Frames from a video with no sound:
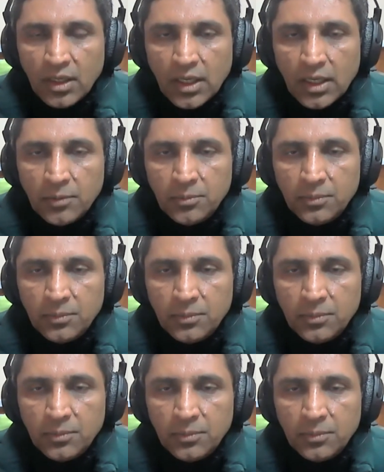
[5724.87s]
And
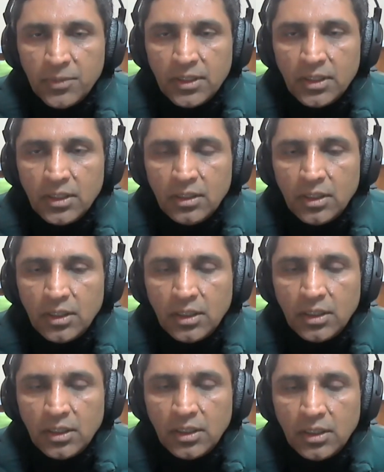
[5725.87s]
there will be,
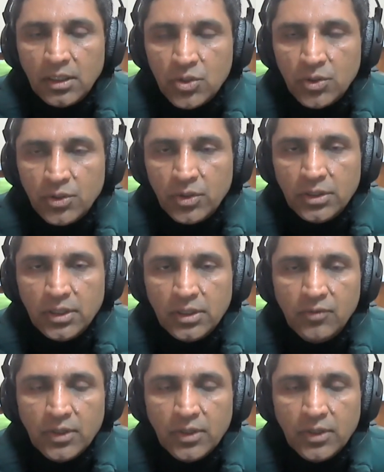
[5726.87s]
uh, as I showed you in the,